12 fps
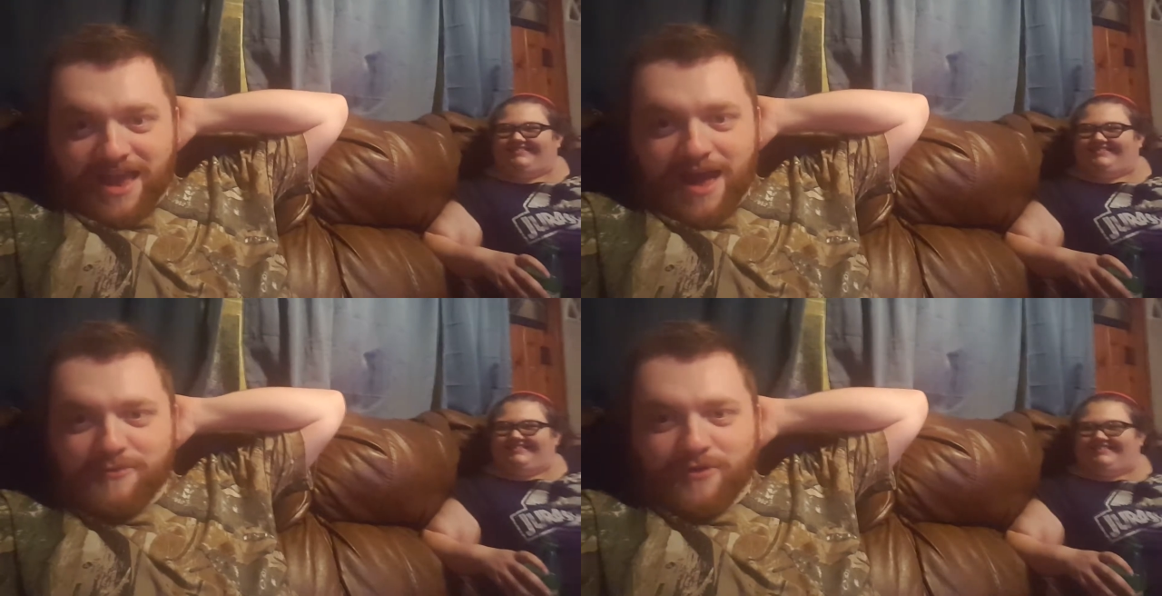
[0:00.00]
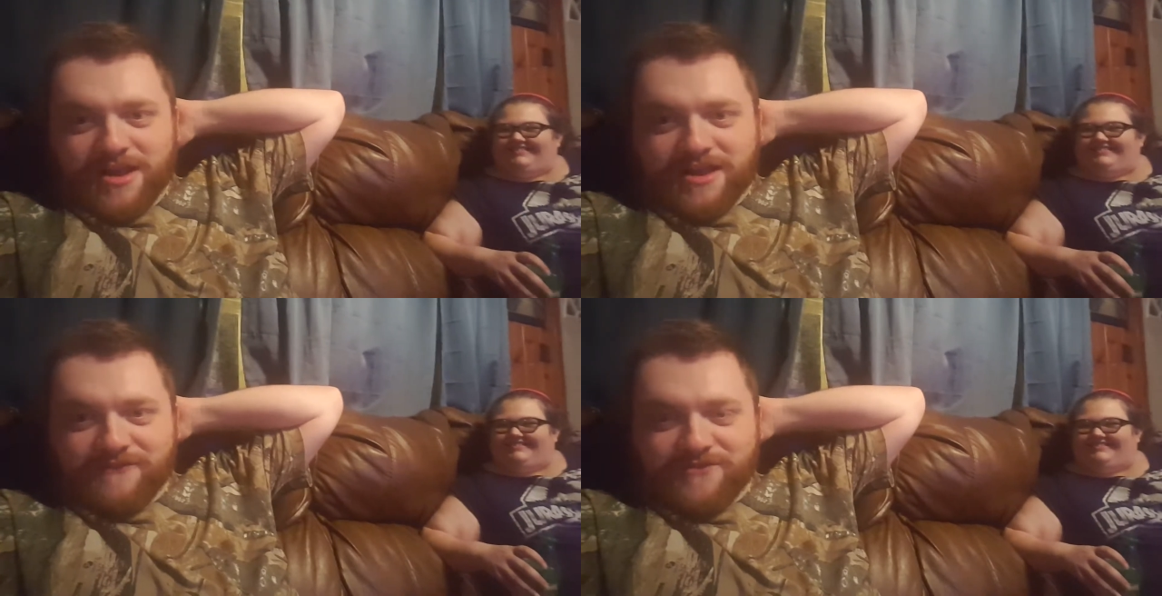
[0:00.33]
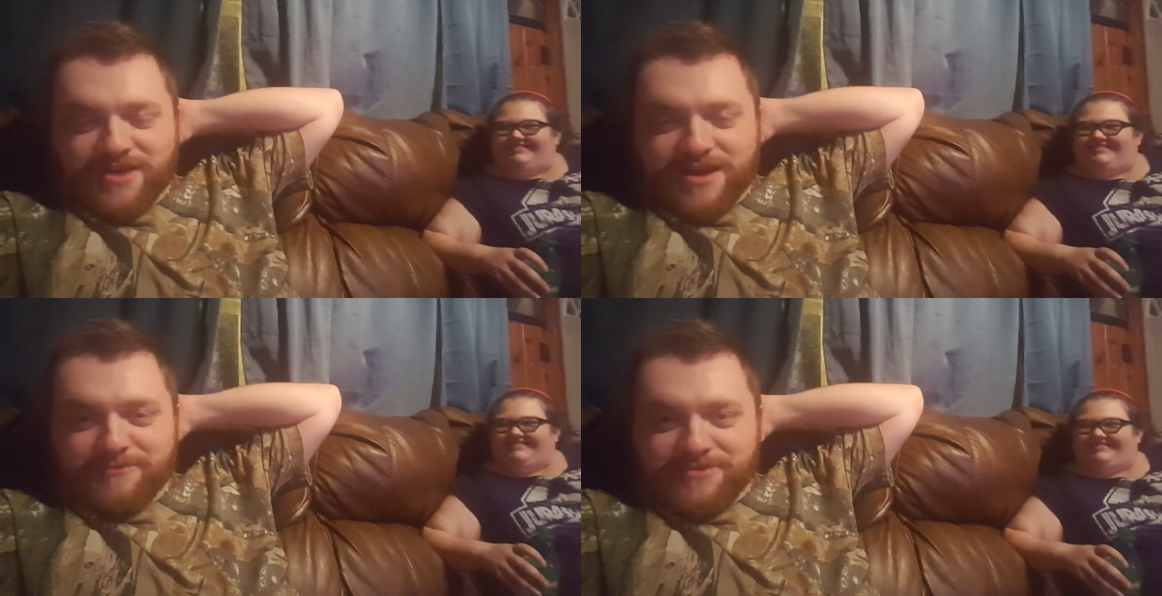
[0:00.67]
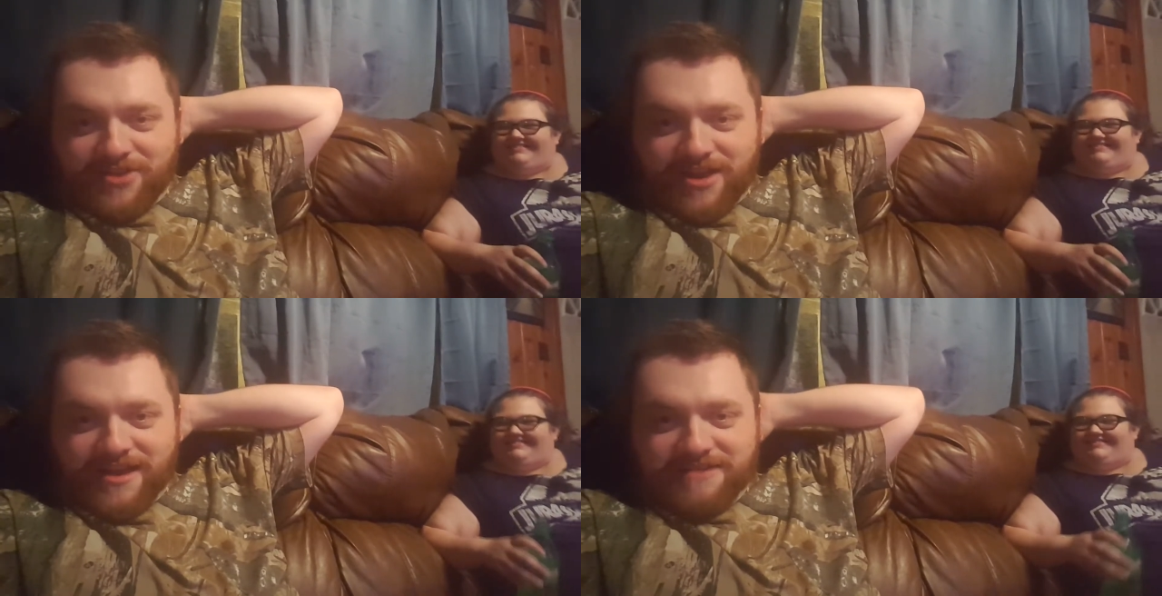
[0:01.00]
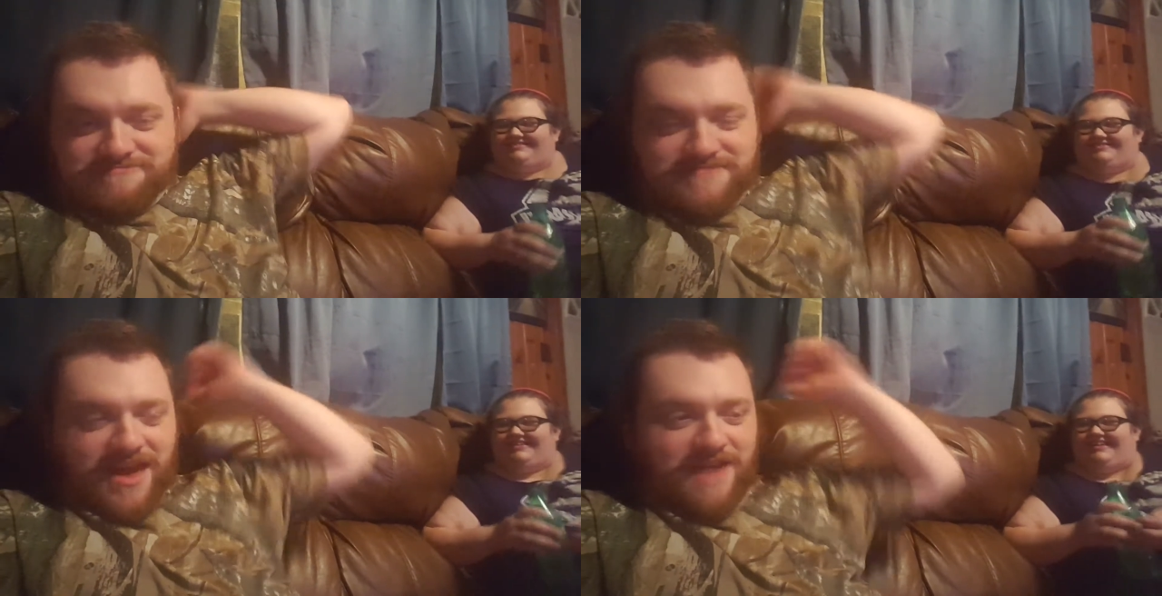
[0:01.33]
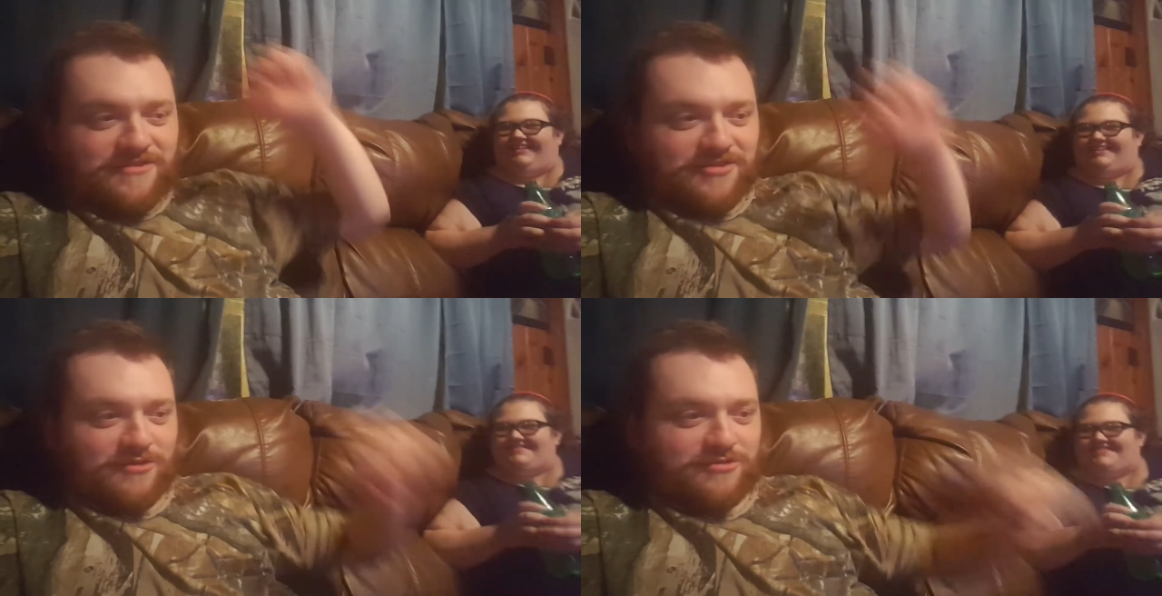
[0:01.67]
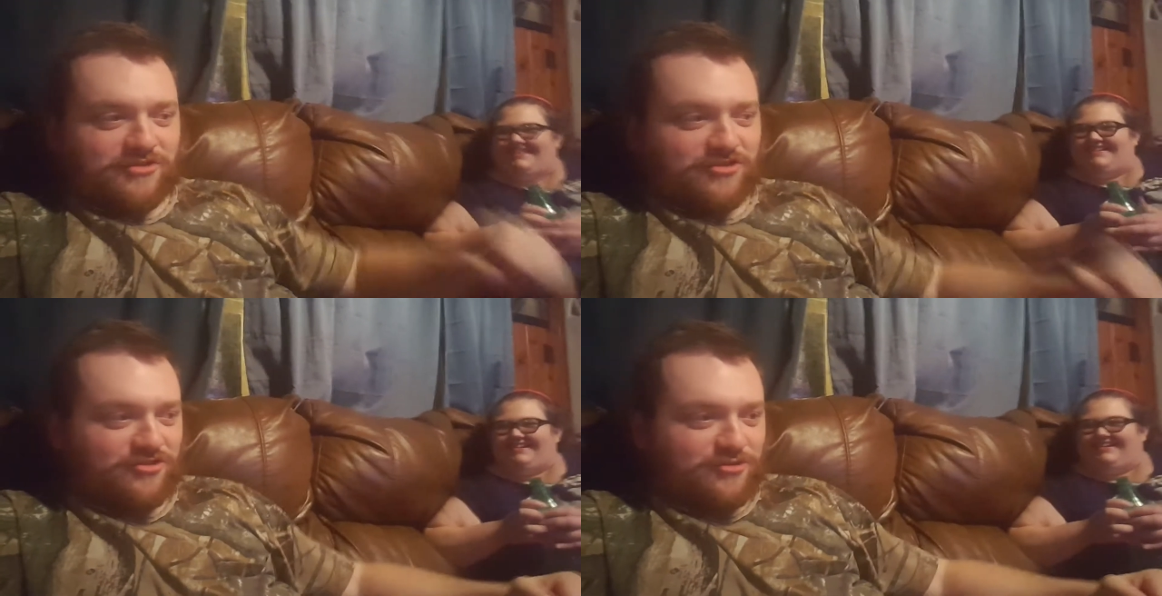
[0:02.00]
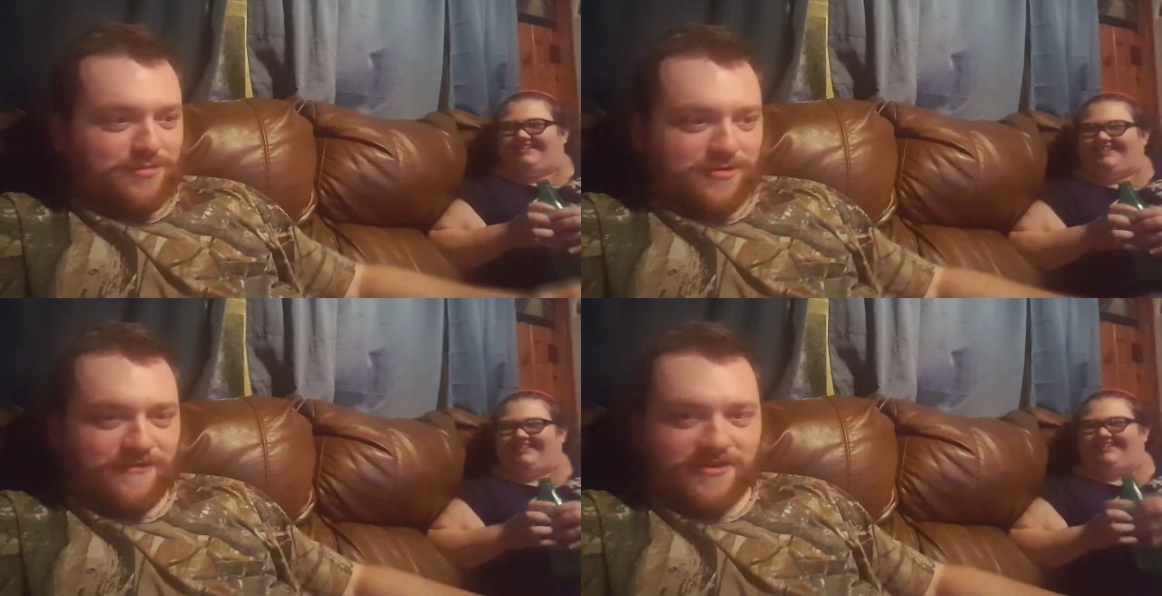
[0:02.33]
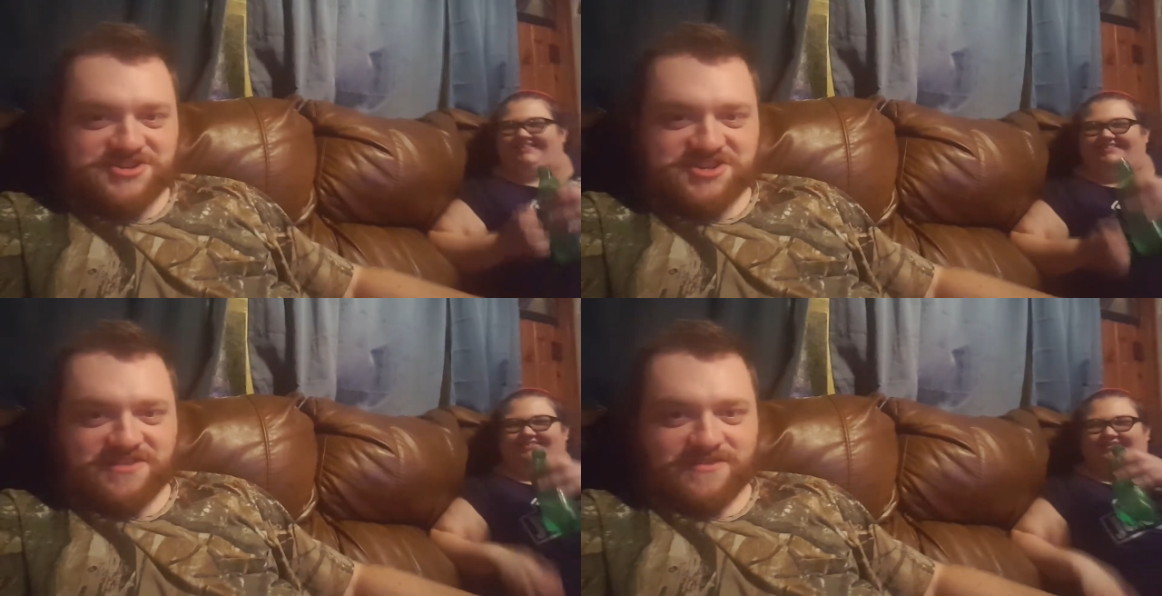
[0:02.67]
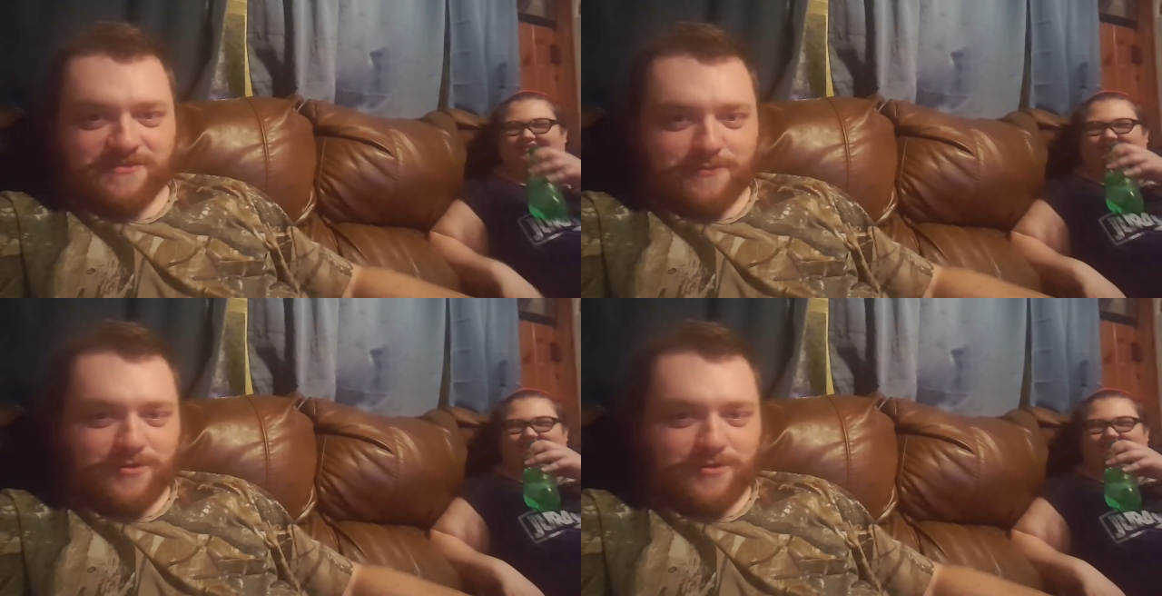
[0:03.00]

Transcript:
Speaker 1: I'm waiting for him to like have his own super versions of